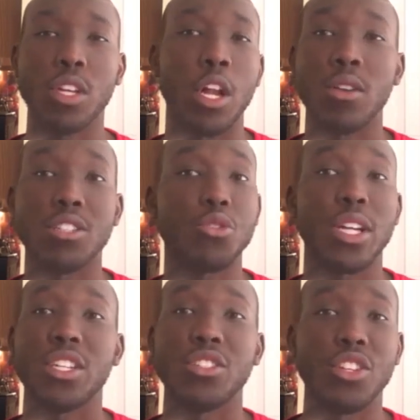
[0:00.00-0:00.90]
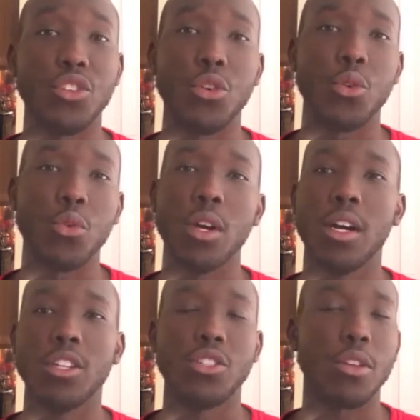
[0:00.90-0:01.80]
you know, stretches to do
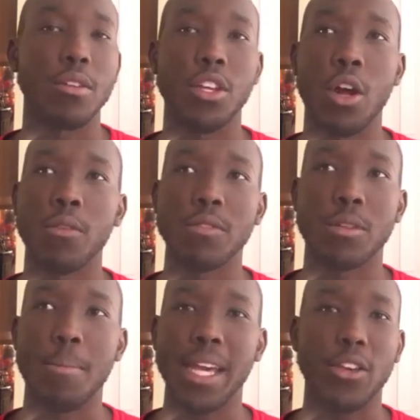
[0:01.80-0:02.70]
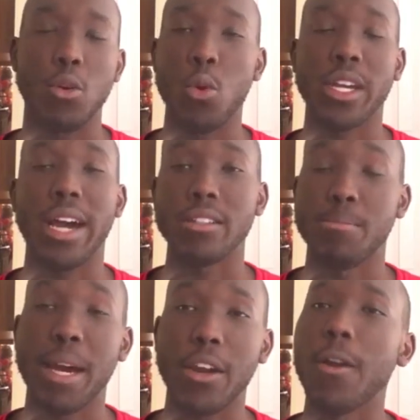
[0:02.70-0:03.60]
to, you know, to make your
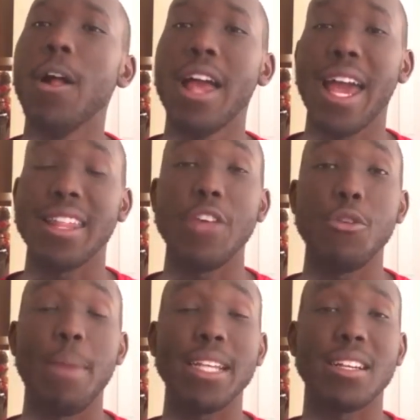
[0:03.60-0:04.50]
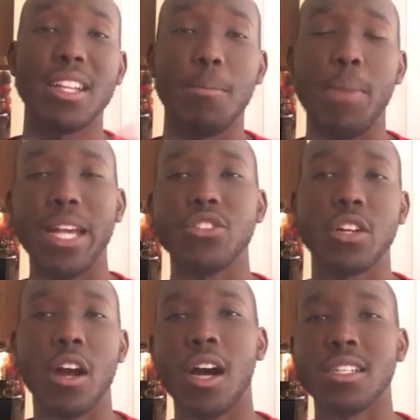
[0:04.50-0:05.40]
workouts better. And then you basically base
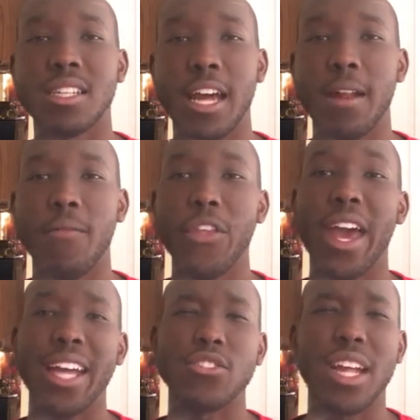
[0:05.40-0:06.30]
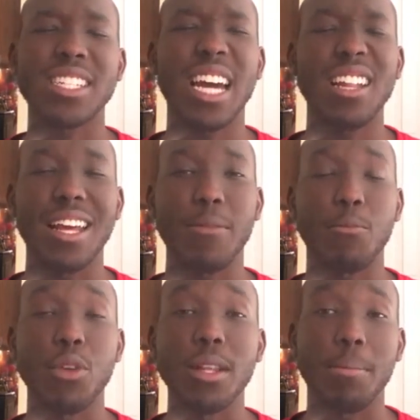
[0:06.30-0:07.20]
your content ahead. So that's kind of like
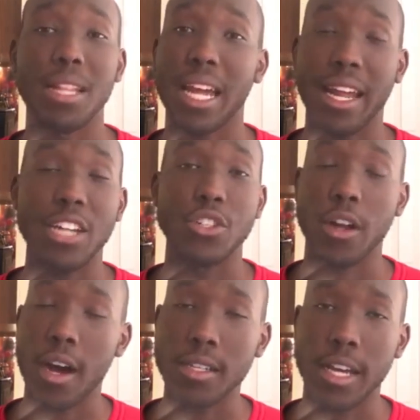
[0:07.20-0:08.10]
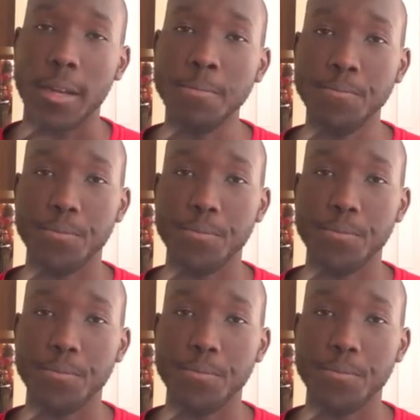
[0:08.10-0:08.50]
really planning out your content,